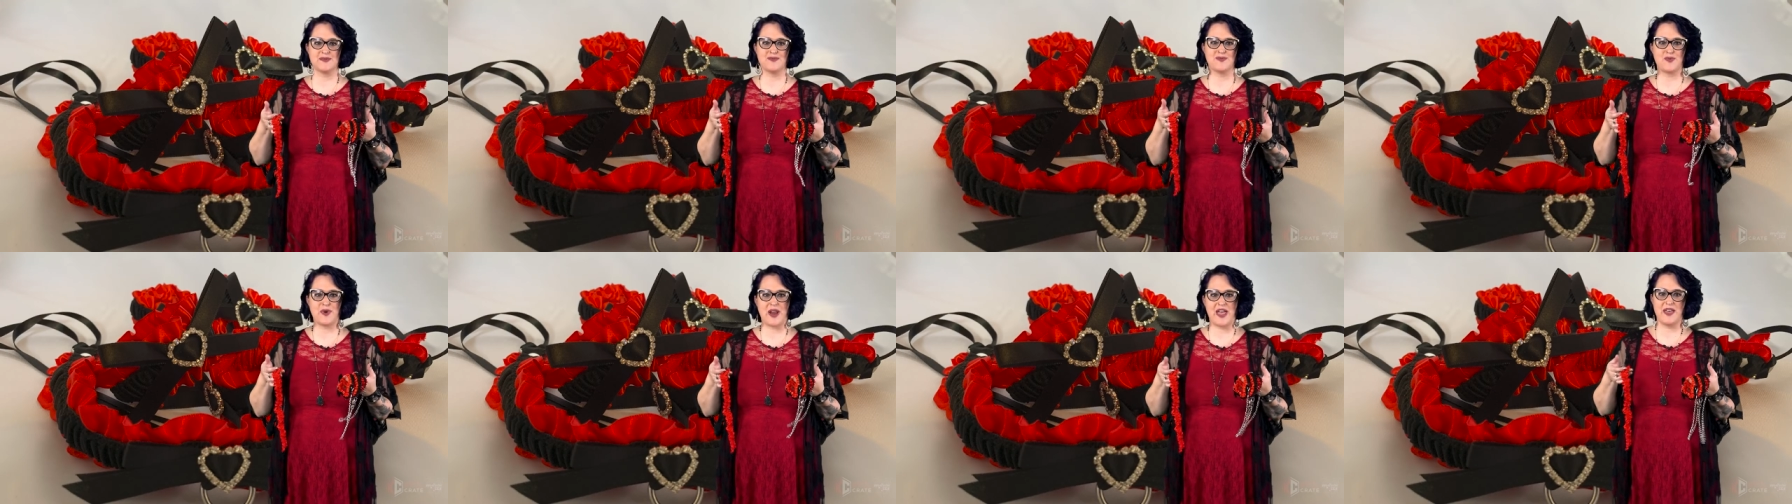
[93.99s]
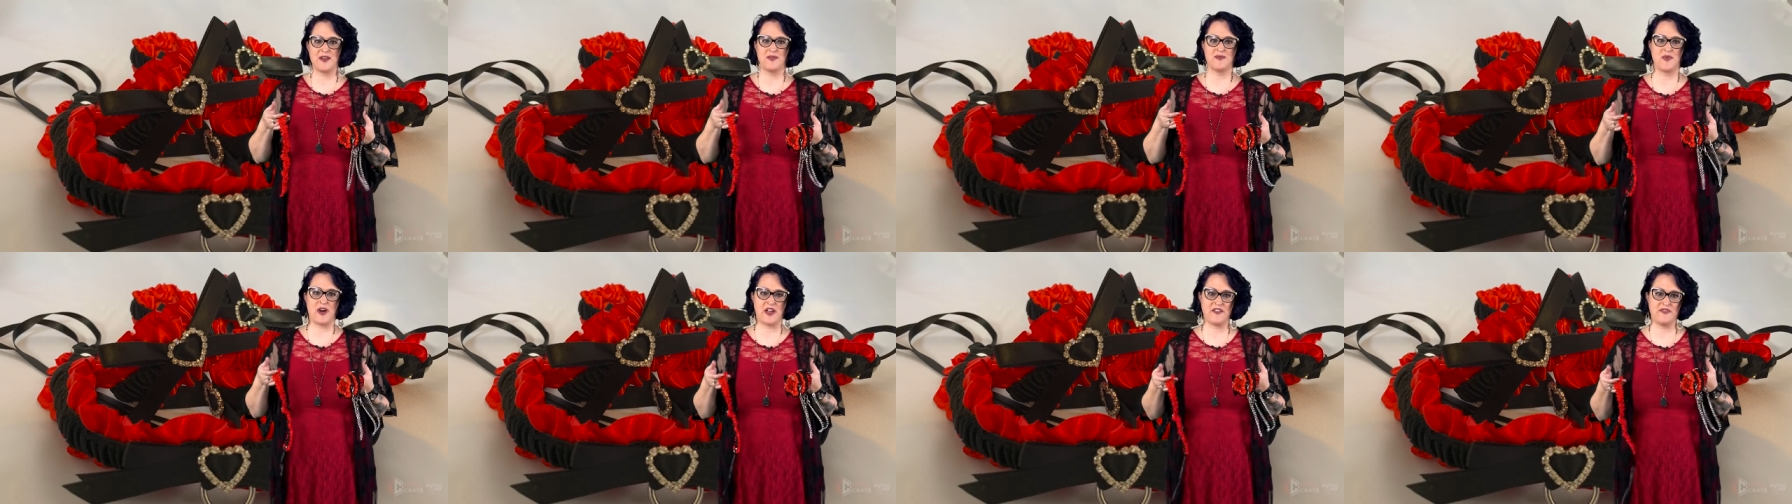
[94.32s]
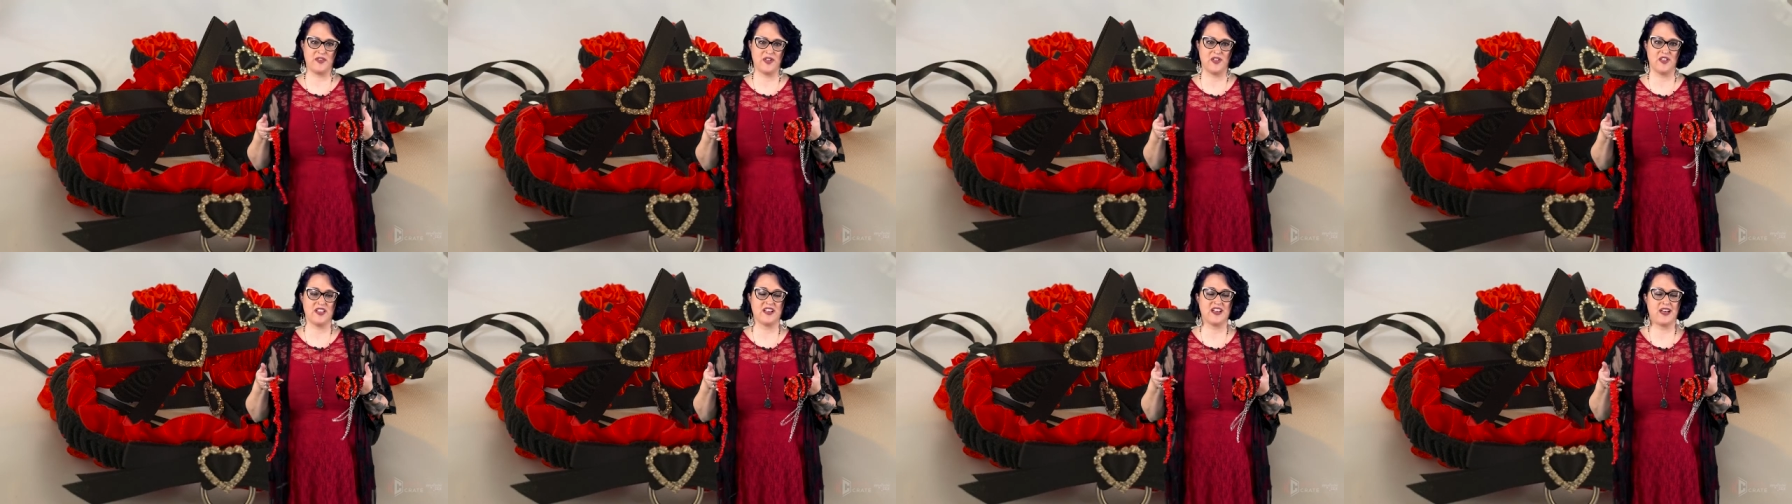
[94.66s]
red
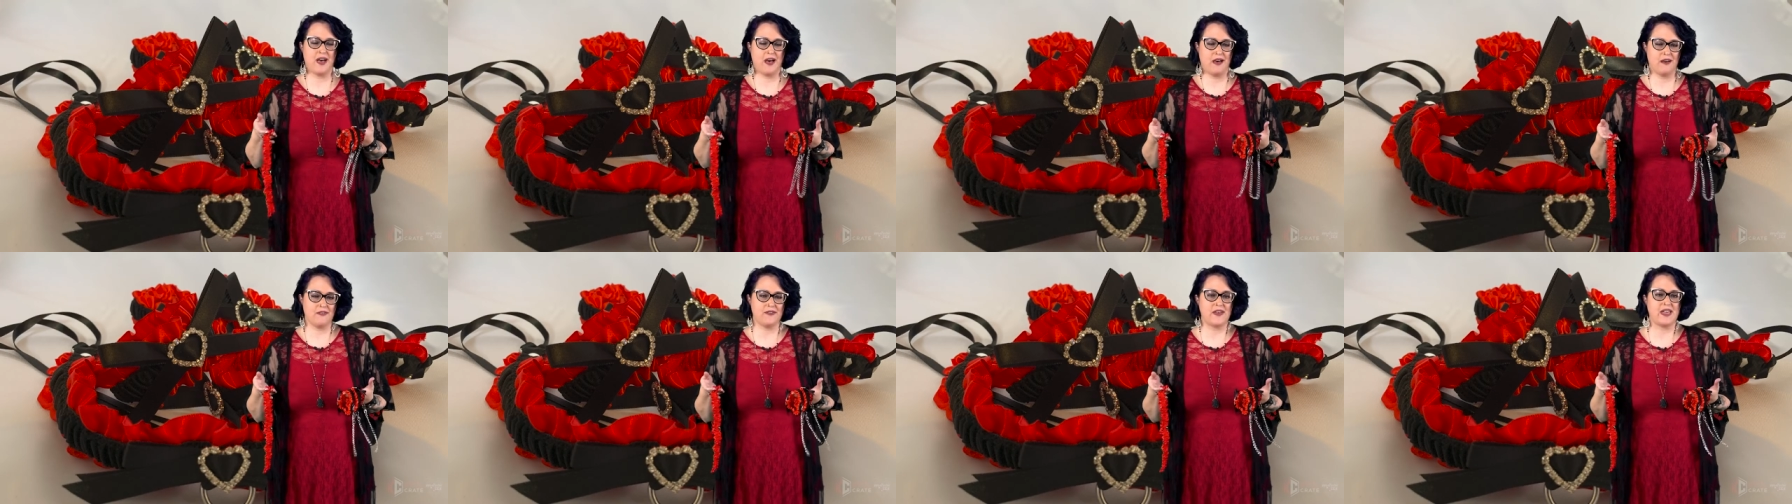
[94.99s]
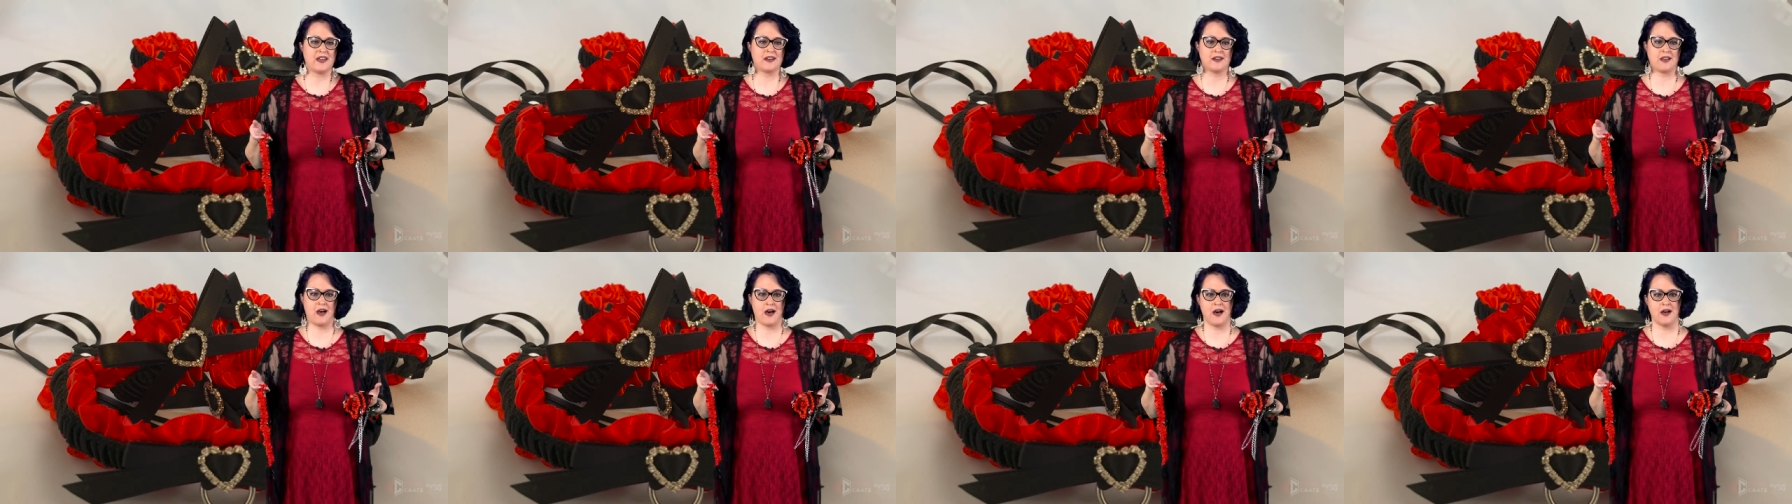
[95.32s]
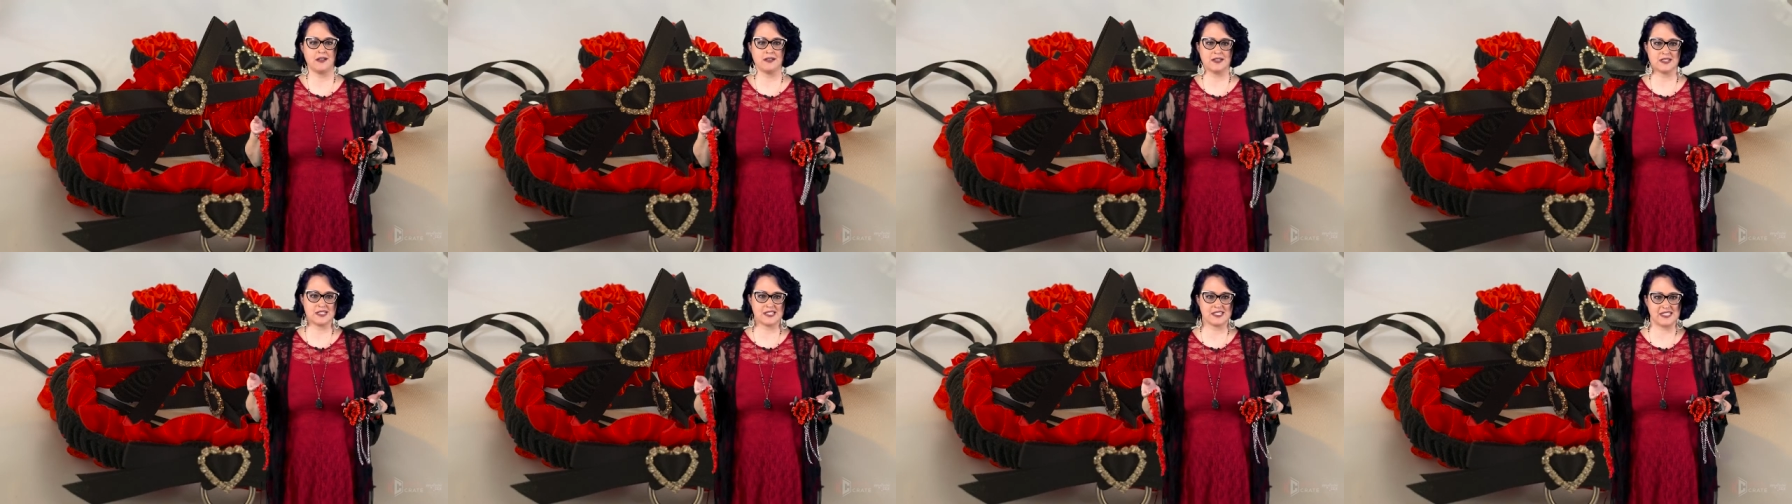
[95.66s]
ruffle cuff and
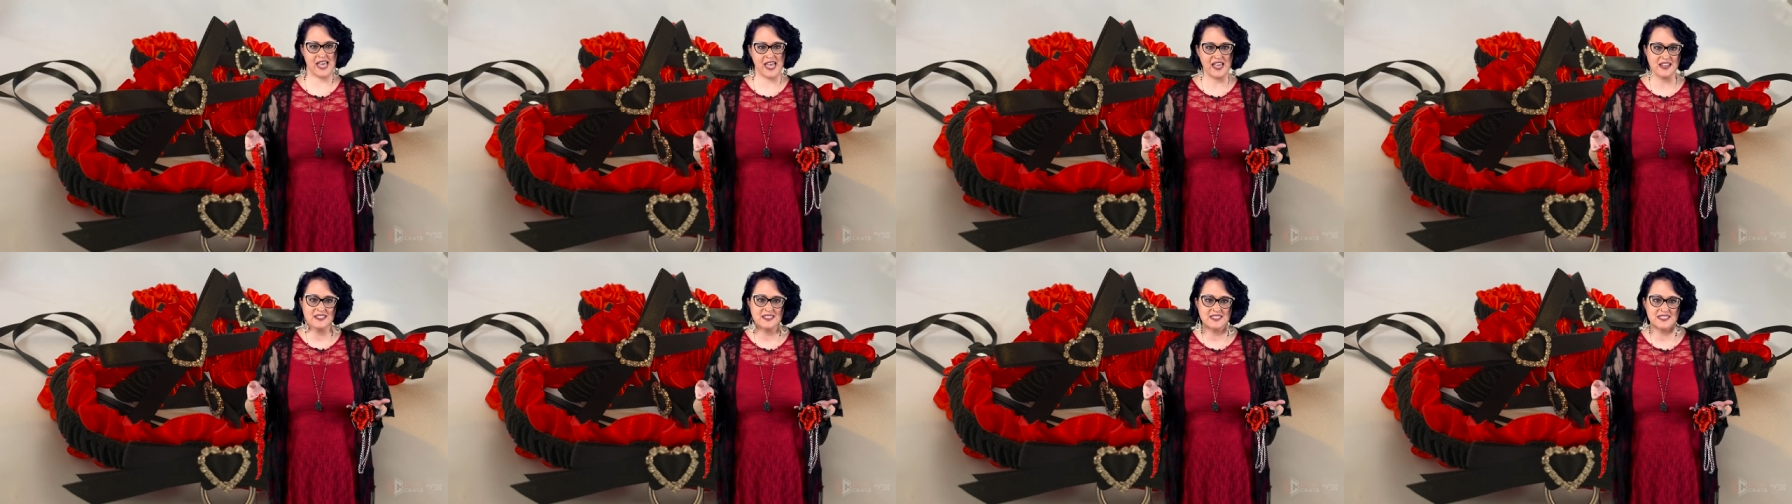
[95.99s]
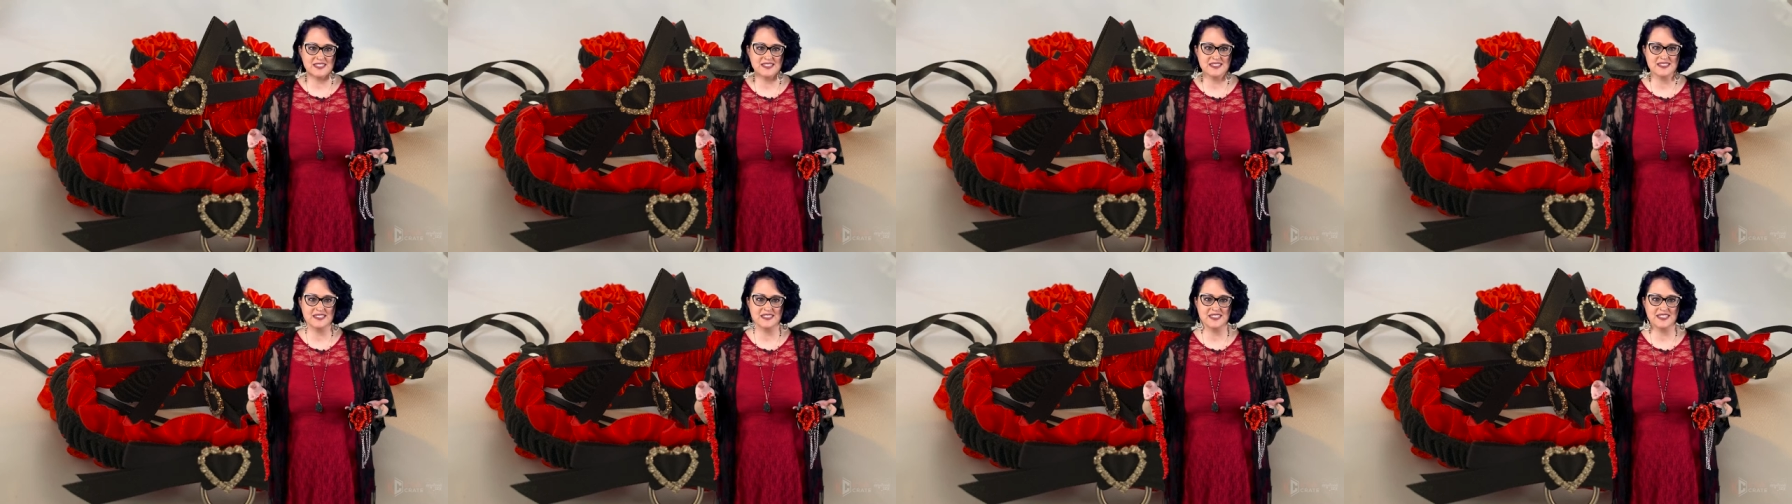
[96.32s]
collar set.